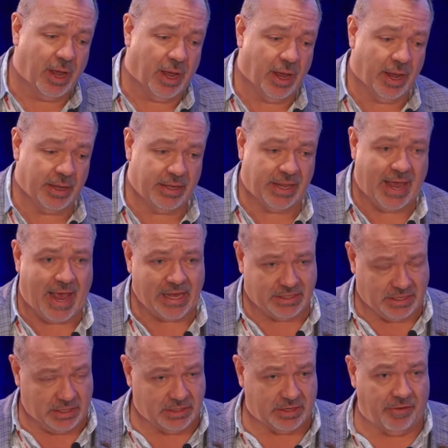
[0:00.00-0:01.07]
Uh, and the
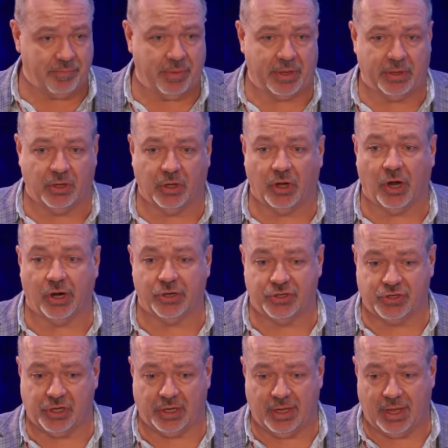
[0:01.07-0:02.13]
assets have been
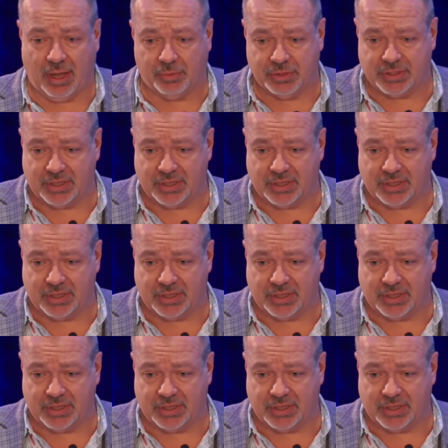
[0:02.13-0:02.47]
largely, I would